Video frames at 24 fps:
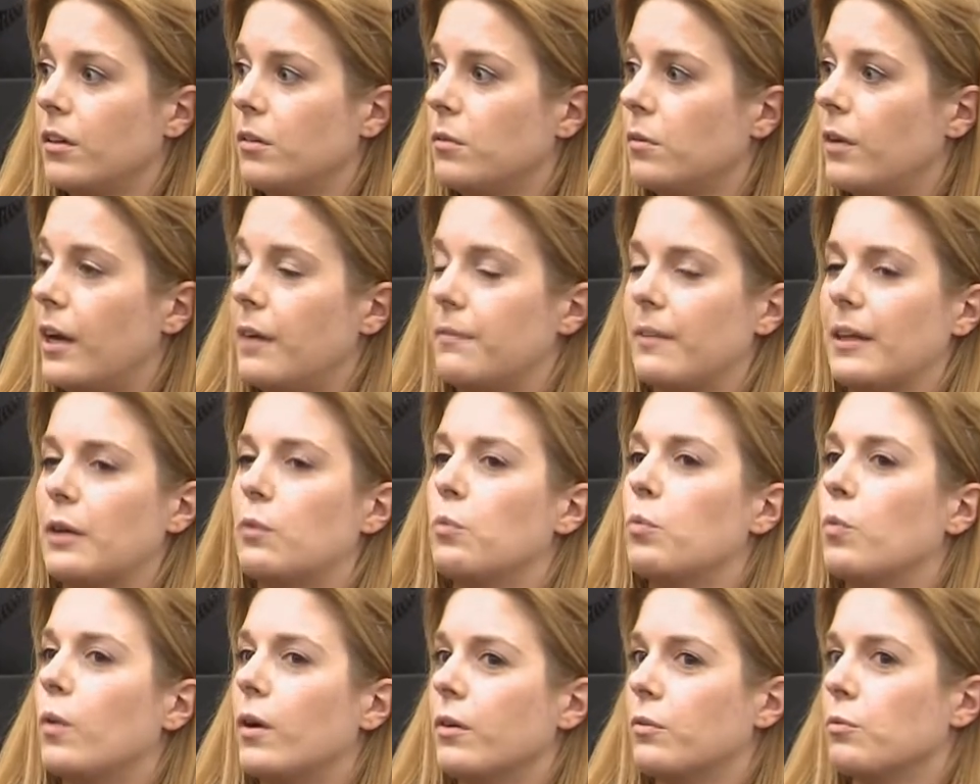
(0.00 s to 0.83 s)
We'll have like
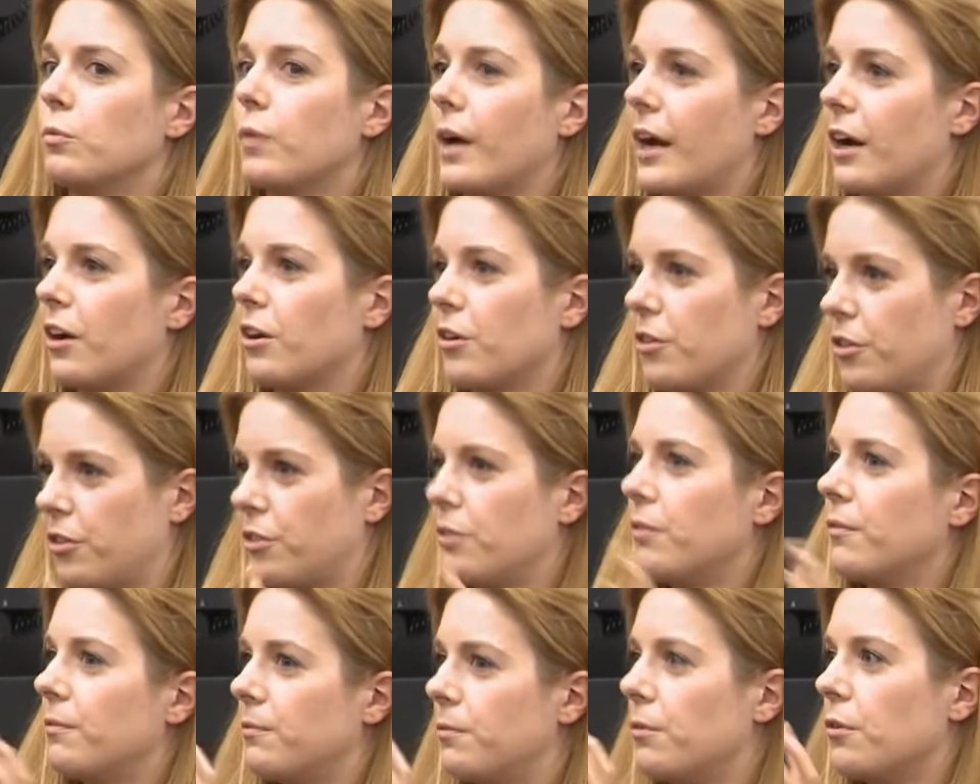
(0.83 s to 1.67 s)
one rare
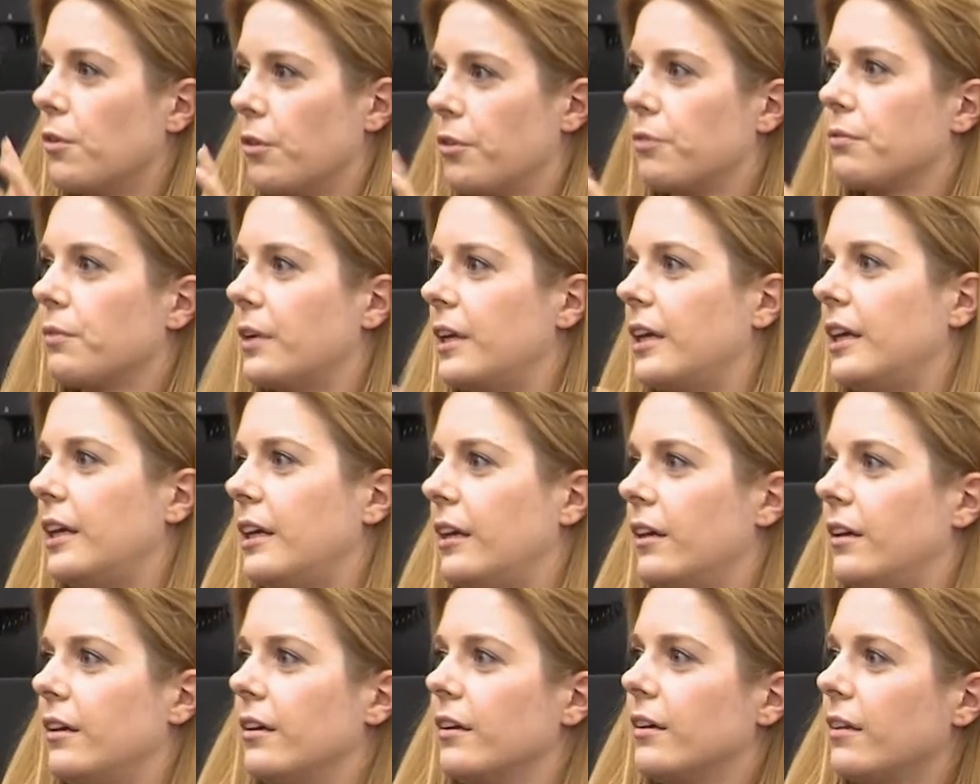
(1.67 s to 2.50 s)
full
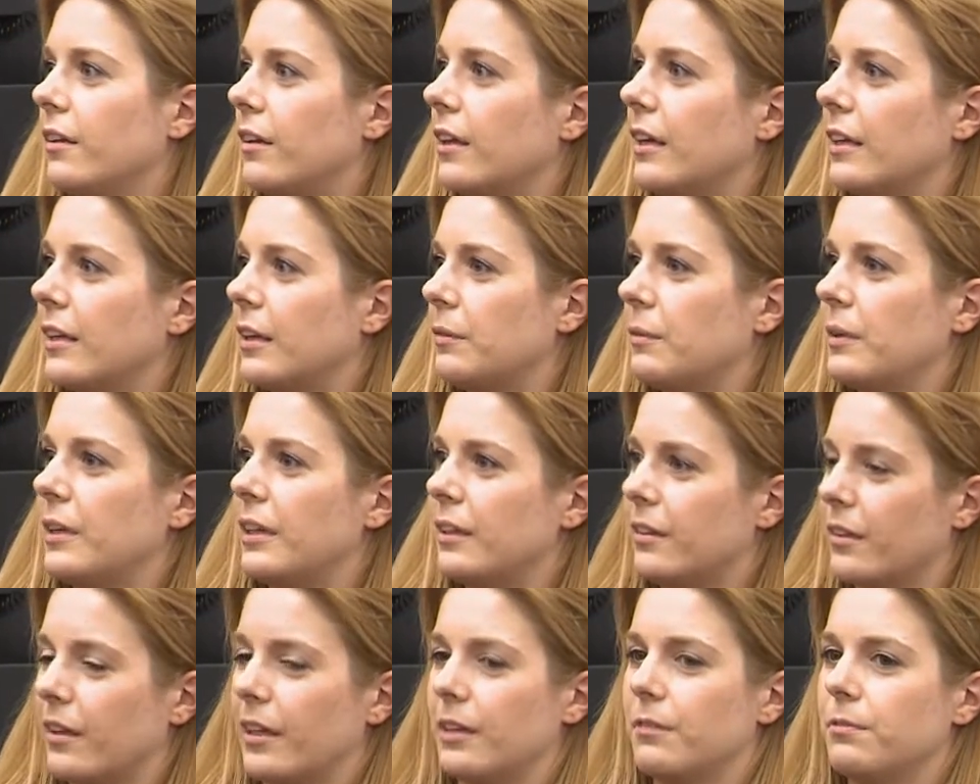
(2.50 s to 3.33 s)
3D thing that we
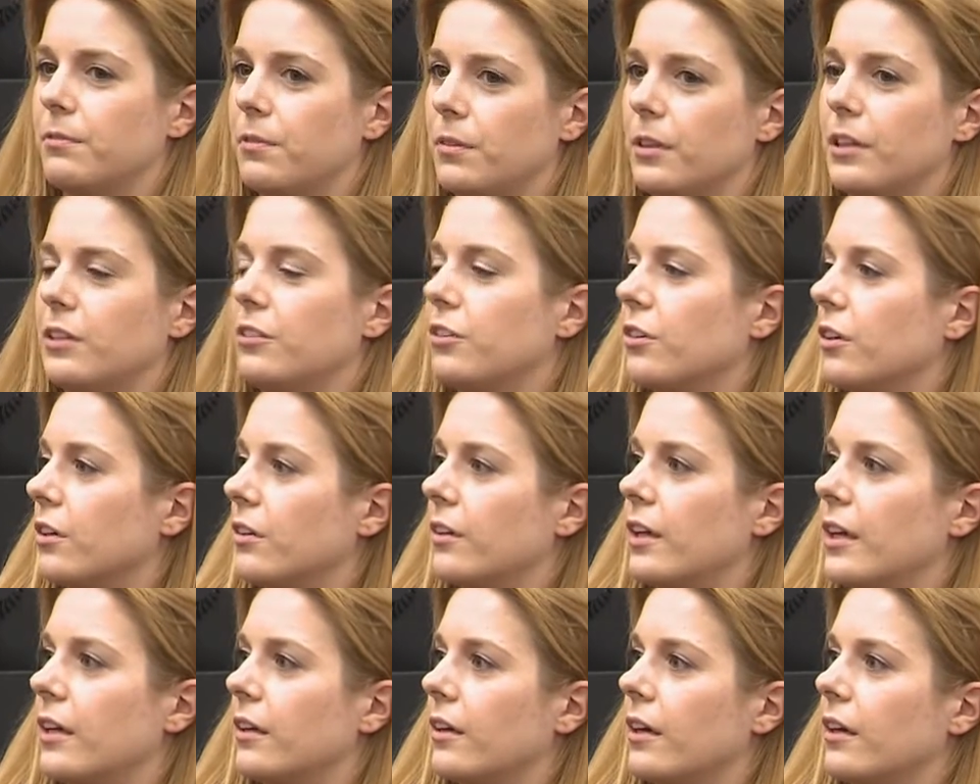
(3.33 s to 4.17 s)
need to like fully turn,
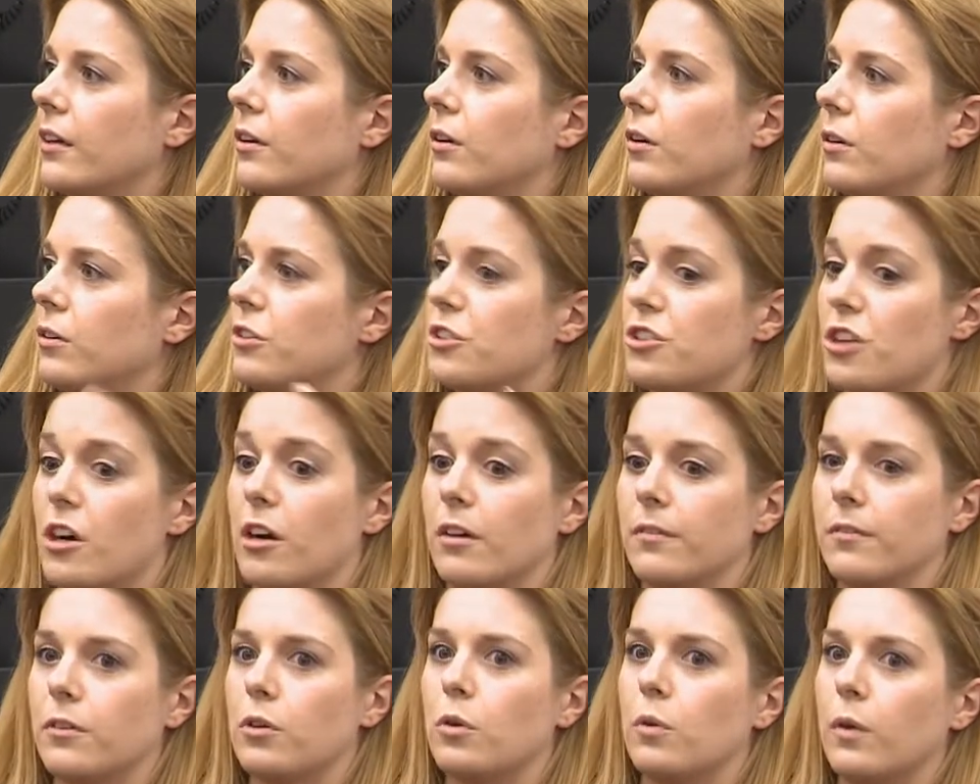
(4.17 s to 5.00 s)
like I don't know, a
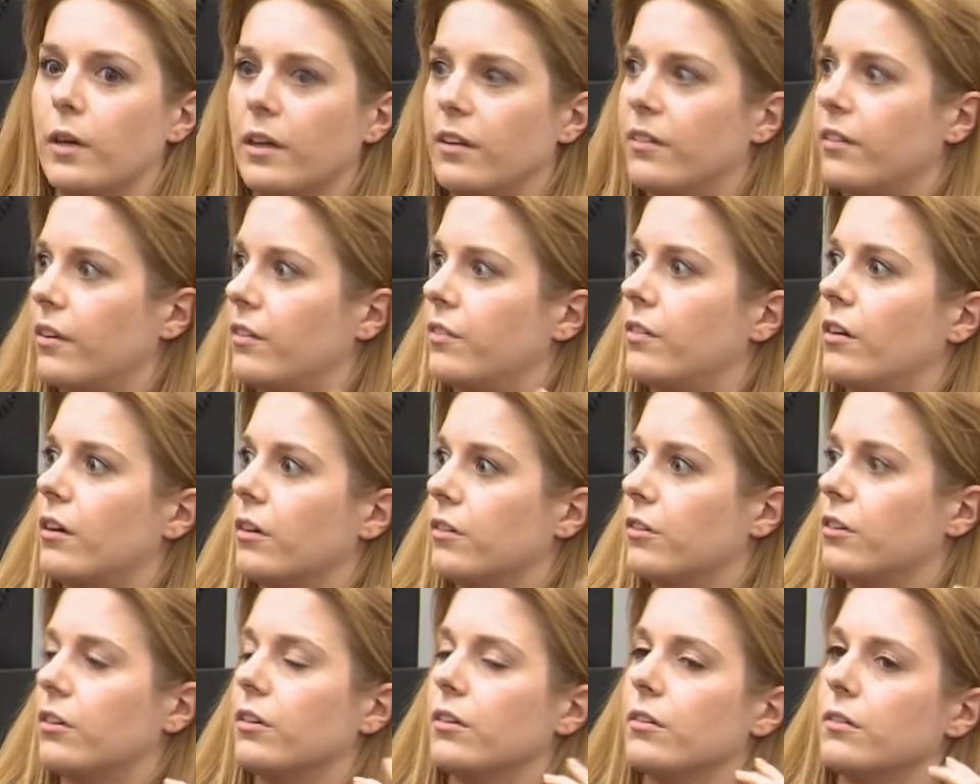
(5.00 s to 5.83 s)
jar of coins I saw
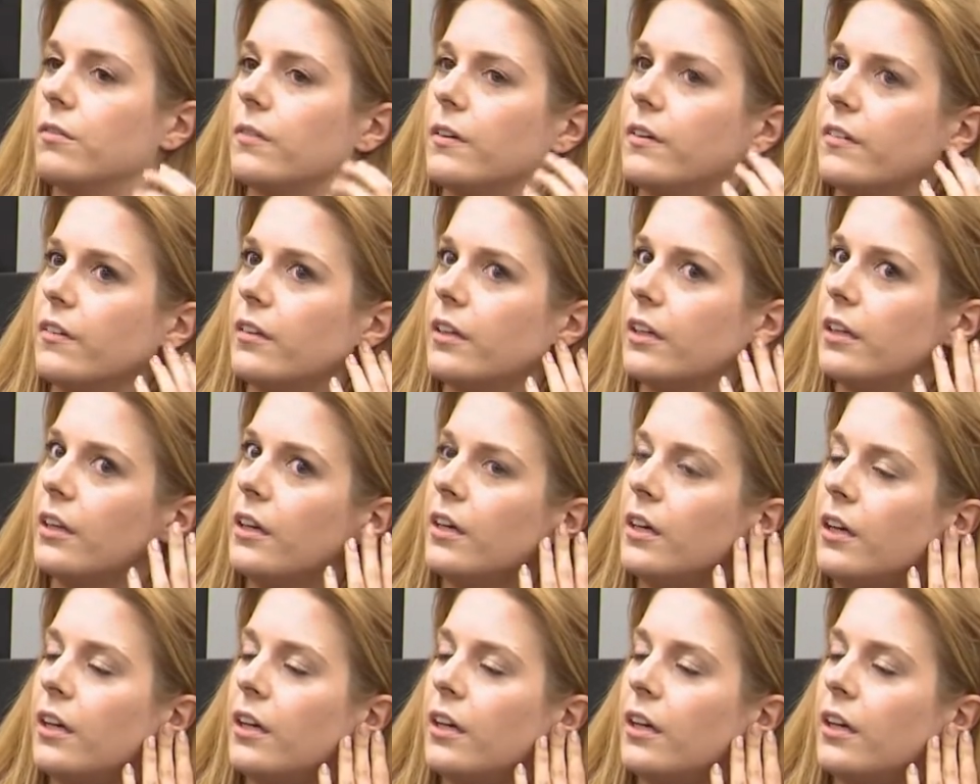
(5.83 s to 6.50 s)
turned recently.